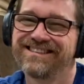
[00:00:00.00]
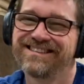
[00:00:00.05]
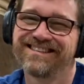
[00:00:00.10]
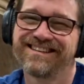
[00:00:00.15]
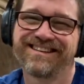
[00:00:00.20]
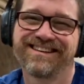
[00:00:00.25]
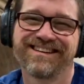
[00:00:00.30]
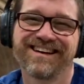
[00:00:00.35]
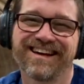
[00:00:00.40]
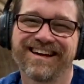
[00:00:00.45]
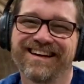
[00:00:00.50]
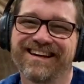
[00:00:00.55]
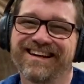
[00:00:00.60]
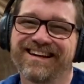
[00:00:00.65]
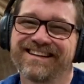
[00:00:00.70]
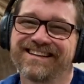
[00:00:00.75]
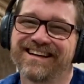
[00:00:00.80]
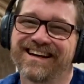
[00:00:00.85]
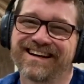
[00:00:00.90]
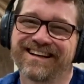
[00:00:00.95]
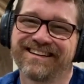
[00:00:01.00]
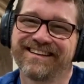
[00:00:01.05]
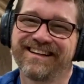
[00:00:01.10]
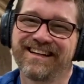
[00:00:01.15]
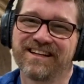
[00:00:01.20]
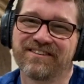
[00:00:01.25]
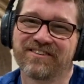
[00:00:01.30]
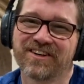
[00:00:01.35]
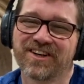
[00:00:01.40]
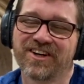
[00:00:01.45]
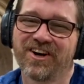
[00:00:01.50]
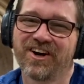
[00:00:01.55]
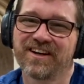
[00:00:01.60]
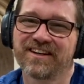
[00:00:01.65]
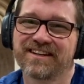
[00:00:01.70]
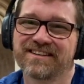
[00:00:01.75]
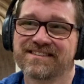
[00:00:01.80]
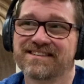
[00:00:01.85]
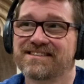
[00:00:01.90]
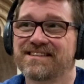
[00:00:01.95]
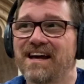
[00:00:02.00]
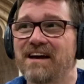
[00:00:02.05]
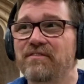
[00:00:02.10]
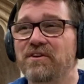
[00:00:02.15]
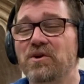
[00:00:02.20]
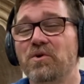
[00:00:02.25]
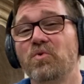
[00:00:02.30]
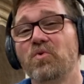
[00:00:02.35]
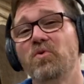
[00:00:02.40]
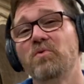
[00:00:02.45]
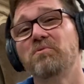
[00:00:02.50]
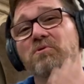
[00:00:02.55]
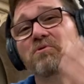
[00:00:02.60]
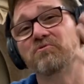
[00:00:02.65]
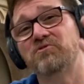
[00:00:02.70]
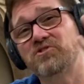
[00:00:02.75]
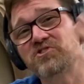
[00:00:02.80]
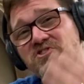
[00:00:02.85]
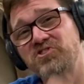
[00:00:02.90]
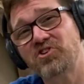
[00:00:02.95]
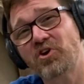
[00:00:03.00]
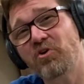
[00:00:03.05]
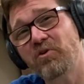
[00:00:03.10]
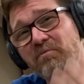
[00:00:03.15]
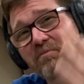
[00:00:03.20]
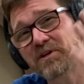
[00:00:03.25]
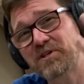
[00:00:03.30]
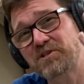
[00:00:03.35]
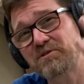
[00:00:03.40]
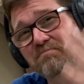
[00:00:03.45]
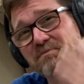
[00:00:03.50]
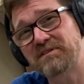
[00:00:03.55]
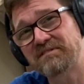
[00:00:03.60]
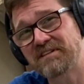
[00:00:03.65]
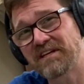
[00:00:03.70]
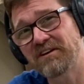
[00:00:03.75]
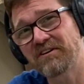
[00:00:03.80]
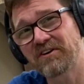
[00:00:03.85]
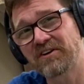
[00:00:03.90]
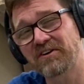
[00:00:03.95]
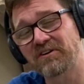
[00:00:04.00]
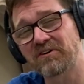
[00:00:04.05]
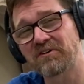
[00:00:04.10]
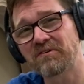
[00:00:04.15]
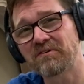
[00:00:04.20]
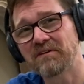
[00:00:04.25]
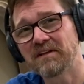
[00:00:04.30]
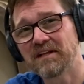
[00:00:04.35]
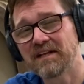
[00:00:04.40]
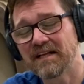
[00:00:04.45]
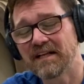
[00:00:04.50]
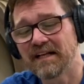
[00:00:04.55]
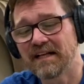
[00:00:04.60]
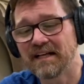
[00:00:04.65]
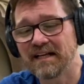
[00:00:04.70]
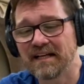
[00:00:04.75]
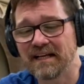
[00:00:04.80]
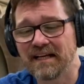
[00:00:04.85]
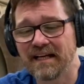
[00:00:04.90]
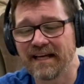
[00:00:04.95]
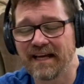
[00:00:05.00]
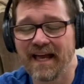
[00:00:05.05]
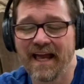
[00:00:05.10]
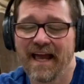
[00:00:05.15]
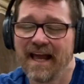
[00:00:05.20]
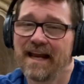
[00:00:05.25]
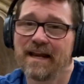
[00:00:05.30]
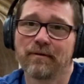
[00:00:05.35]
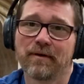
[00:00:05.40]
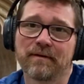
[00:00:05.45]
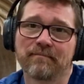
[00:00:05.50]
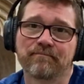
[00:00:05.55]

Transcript: you're not going to get that clean of a cut because it's having to remove so much material. Anyway,